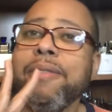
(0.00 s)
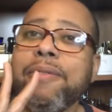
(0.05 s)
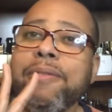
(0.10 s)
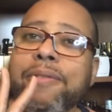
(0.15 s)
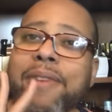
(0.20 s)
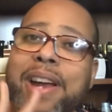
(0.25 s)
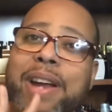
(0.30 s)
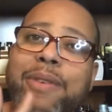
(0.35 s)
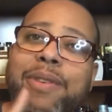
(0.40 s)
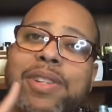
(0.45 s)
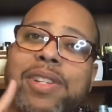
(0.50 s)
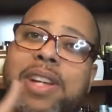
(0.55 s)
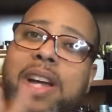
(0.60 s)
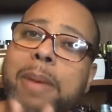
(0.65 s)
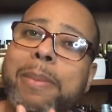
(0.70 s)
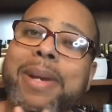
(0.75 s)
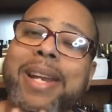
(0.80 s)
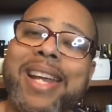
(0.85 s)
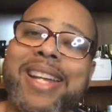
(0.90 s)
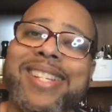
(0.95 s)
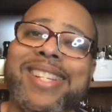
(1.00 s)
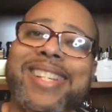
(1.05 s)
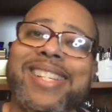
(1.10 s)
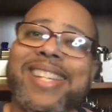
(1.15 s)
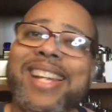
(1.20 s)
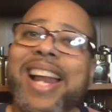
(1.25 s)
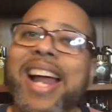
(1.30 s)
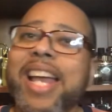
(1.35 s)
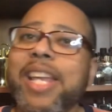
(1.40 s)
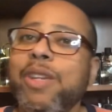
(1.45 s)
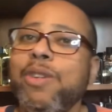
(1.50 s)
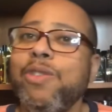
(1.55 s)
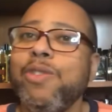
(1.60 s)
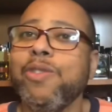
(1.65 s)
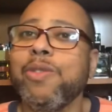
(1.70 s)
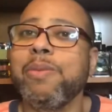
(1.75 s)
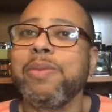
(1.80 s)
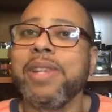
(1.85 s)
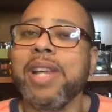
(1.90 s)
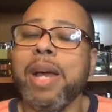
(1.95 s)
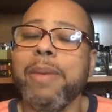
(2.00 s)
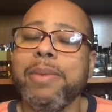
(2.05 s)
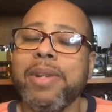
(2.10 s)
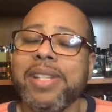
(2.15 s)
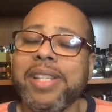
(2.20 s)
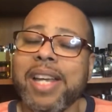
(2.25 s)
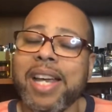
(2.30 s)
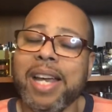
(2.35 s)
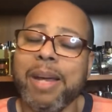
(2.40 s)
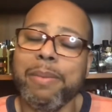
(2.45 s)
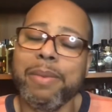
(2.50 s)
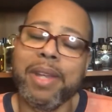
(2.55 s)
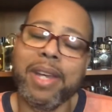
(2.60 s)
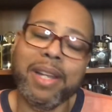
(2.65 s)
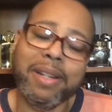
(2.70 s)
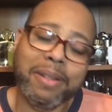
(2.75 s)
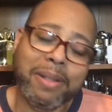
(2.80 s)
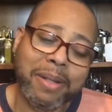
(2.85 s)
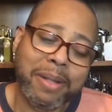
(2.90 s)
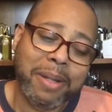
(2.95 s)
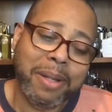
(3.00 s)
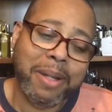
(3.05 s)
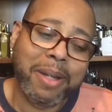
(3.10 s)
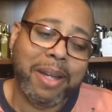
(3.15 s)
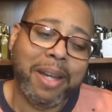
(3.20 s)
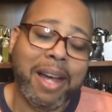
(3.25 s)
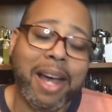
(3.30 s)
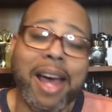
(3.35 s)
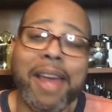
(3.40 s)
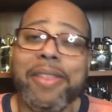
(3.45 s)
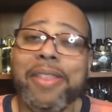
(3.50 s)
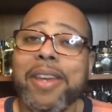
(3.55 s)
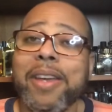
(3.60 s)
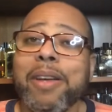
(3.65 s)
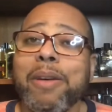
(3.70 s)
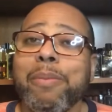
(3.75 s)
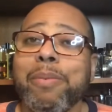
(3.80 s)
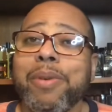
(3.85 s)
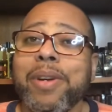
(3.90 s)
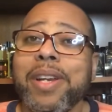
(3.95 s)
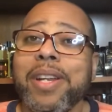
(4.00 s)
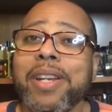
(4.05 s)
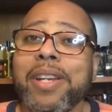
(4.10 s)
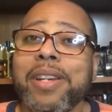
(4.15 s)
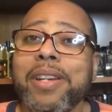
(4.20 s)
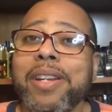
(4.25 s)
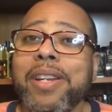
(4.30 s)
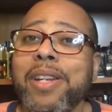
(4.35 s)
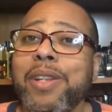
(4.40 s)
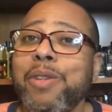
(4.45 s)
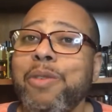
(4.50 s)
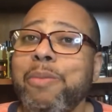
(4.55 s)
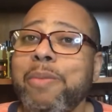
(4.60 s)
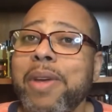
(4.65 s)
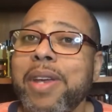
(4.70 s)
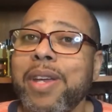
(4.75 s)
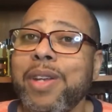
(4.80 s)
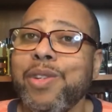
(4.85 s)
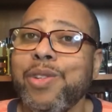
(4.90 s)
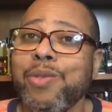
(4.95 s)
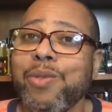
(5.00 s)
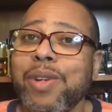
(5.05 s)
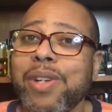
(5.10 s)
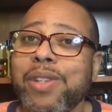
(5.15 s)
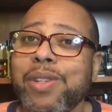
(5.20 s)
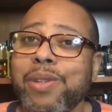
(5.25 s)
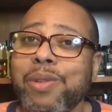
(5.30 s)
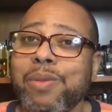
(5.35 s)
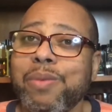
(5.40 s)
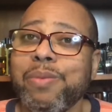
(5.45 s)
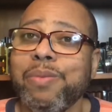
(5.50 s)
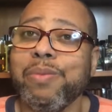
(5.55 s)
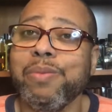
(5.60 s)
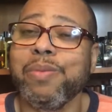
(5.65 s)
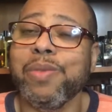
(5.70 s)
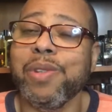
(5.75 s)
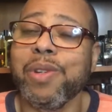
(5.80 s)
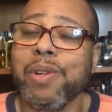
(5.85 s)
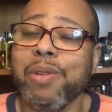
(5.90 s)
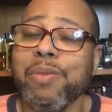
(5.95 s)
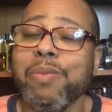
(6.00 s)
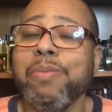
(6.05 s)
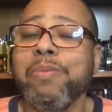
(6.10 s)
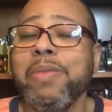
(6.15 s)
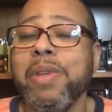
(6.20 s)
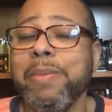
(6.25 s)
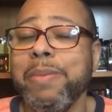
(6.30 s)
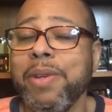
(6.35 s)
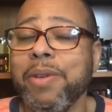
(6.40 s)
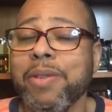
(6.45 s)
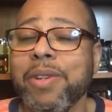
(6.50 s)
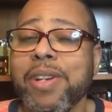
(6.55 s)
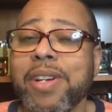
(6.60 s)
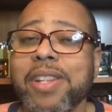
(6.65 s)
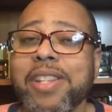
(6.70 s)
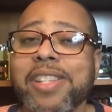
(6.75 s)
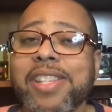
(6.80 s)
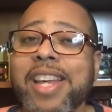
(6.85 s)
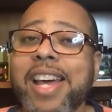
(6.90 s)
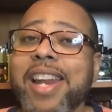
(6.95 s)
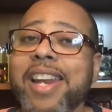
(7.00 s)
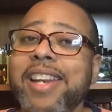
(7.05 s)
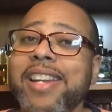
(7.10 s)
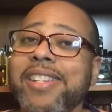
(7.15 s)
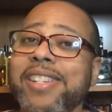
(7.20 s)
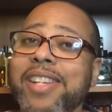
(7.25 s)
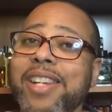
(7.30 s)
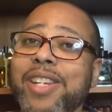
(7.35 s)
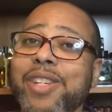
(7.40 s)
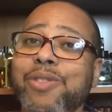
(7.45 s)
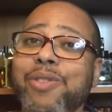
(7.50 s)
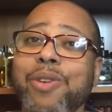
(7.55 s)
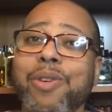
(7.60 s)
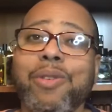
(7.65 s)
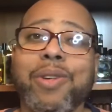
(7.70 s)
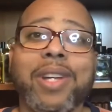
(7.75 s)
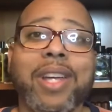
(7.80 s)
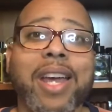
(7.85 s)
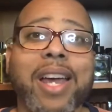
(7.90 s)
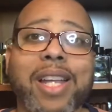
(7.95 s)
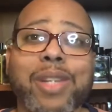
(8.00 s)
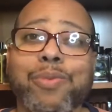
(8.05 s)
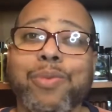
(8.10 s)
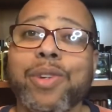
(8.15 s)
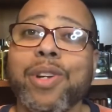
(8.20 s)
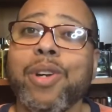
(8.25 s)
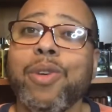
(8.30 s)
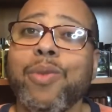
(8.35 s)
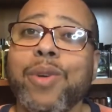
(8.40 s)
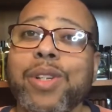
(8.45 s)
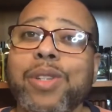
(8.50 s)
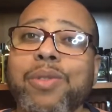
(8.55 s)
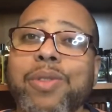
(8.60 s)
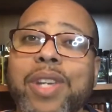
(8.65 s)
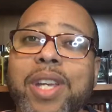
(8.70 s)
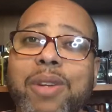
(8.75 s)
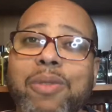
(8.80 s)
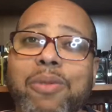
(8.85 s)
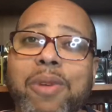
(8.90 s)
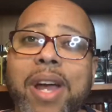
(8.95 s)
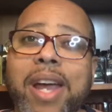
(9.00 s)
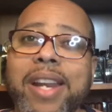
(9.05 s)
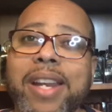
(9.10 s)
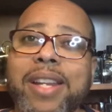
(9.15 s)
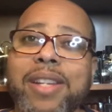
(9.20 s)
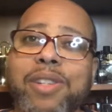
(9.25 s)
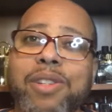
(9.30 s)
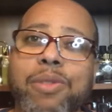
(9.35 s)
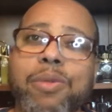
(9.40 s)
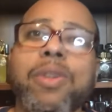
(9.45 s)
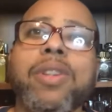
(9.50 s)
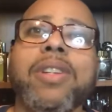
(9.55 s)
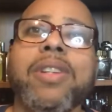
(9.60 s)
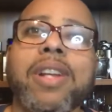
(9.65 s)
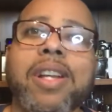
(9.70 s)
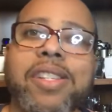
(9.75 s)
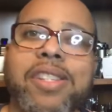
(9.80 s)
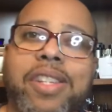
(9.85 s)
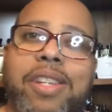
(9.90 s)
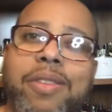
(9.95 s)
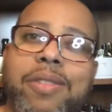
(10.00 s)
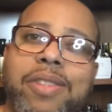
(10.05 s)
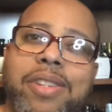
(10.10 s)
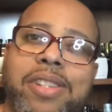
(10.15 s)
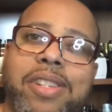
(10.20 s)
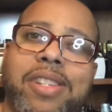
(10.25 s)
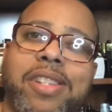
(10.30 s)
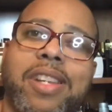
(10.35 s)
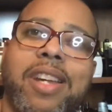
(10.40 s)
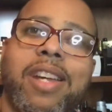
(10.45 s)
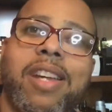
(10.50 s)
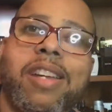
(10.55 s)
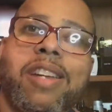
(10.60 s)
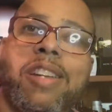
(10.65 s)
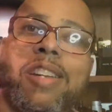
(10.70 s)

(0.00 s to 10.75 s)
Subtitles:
fragrance combinations that I use from time to time that I think are pretty good and you may enjoy too. So meet me on the other side of this intro, and guys, we're going to get right into it. I'll see you in just a second.